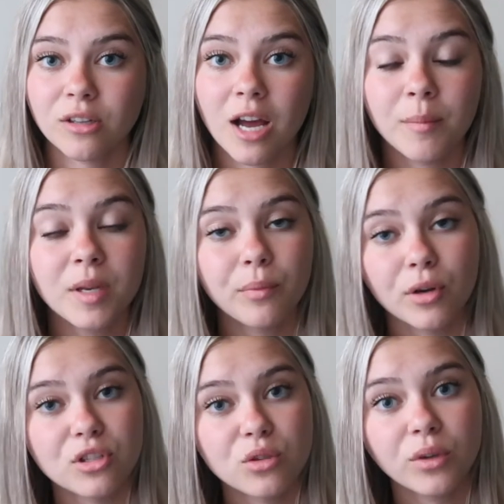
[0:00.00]
on how many
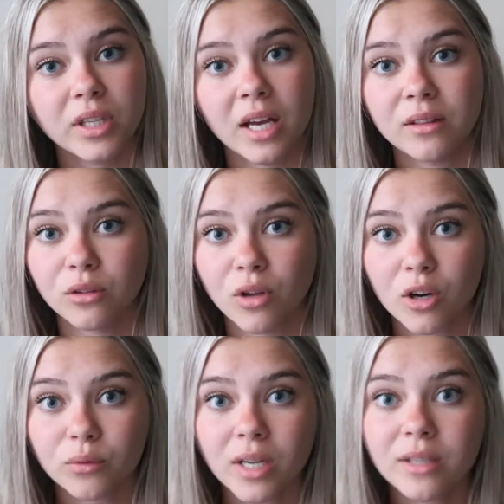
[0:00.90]
points you will get in the
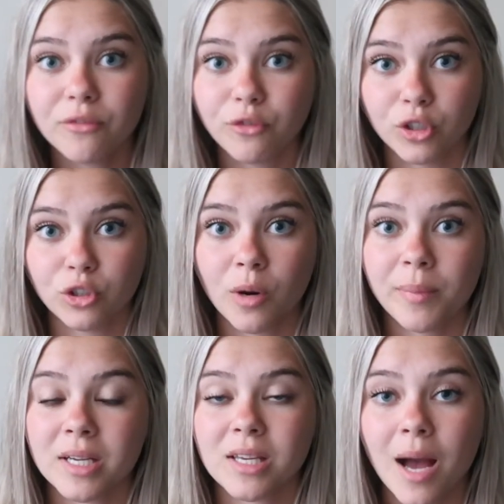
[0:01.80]
long run for your
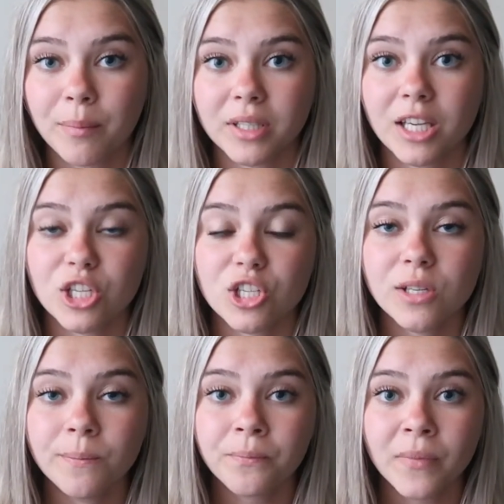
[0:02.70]
application,